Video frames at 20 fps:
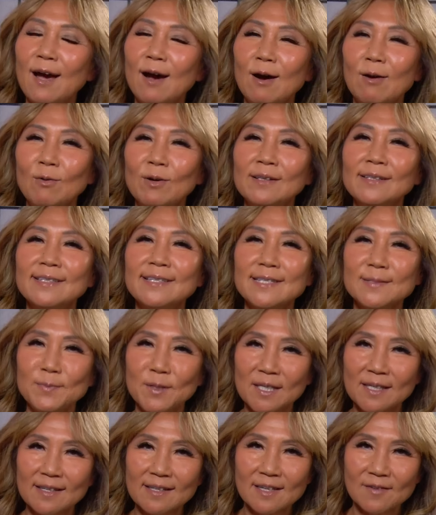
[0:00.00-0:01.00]
Well, and
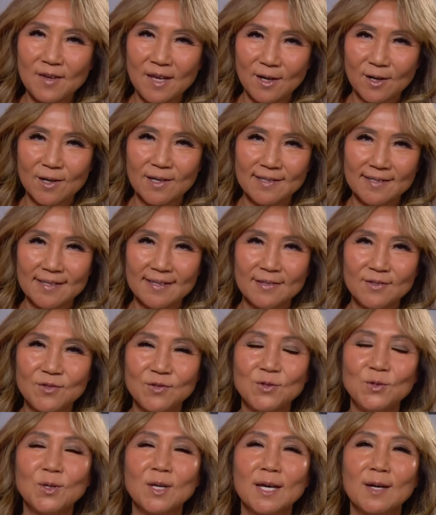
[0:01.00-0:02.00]
speaking of heritage,
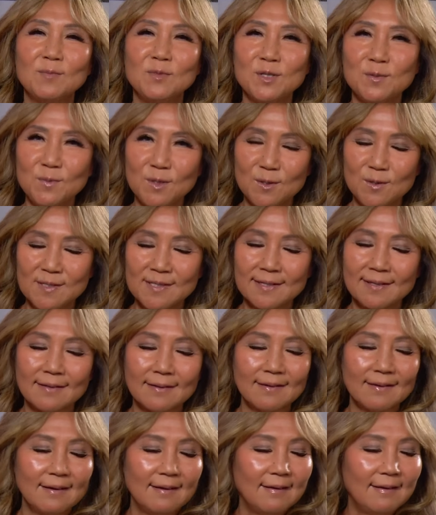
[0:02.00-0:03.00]
you come to music,
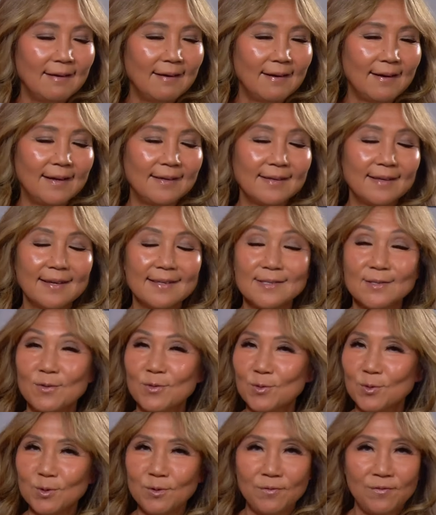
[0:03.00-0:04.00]
I guess, through